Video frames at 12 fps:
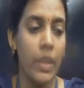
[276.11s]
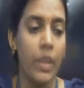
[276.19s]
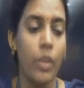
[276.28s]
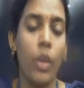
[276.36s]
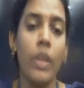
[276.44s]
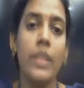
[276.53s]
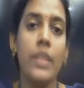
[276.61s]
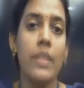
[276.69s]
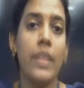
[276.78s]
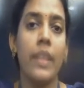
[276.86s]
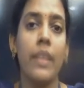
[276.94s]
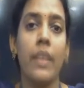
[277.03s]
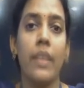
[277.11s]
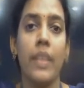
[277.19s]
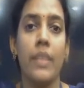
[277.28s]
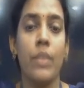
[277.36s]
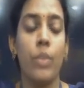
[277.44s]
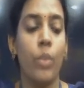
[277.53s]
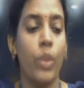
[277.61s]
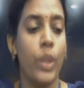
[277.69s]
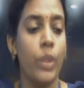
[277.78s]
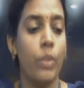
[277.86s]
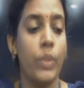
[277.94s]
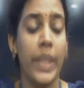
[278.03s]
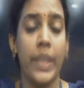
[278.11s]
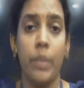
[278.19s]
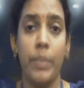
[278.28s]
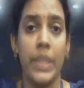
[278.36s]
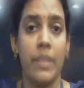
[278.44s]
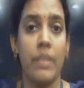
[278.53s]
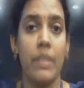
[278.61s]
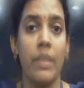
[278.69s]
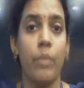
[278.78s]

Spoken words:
And all this data gets stored into databases,